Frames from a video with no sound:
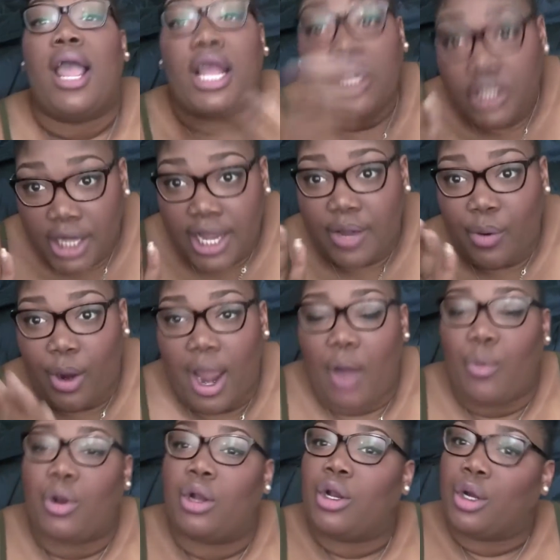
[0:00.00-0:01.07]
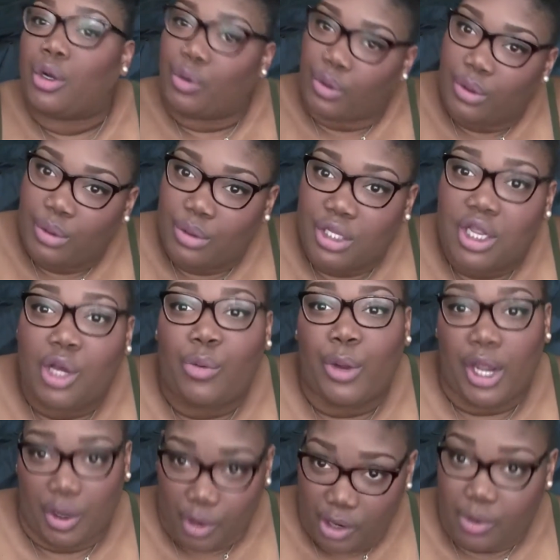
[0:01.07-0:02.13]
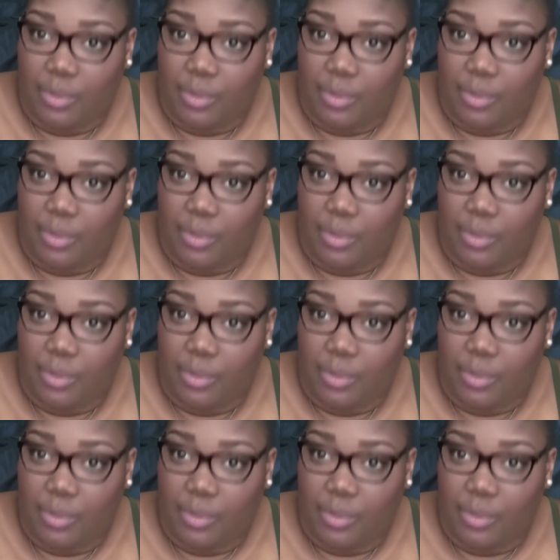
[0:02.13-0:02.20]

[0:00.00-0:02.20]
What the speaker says: In January, I went on a cruise, the Greek